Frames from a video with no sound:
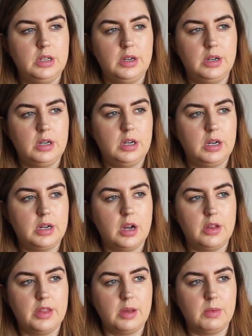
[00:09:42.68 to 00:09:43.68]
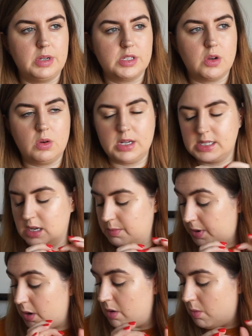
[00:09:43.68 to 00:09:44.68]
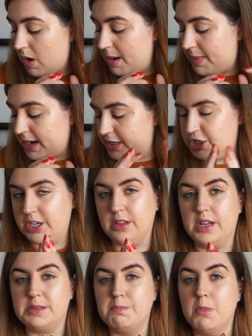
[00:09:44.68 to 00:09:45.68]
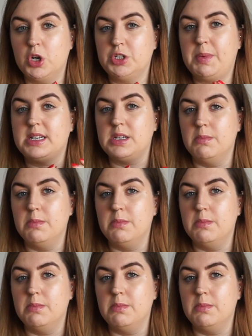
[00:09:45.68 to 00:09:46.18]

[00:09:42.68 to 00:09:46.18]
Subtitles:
I can't think what it's called. It's in a blue and white packaging that's much better,